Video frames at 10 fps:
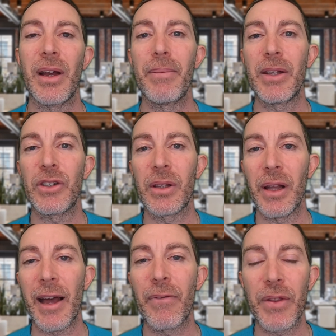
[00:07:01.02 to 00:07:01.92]
I mentioned
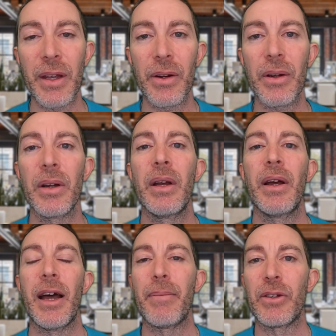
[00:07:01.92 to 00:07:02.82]
live theater,
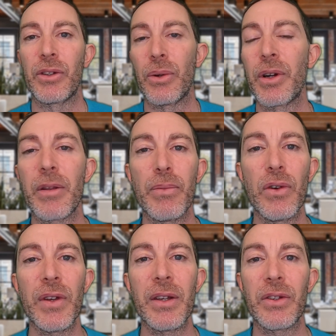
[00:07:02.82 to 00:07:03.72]
I mentioned going to the
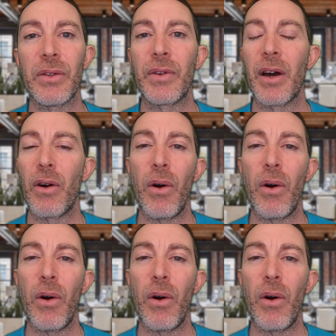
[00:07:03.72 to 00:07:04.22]
movies. You've got